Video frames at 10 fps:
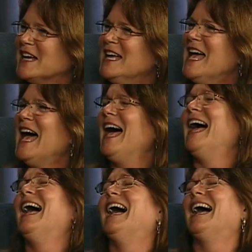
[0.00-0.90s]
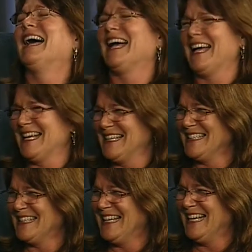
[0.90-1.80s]
do. It's a great,
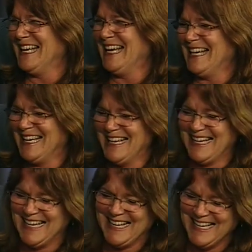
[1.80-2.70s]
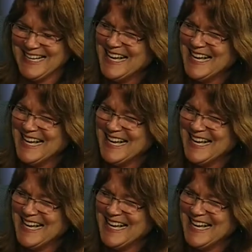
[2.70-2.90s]
great book.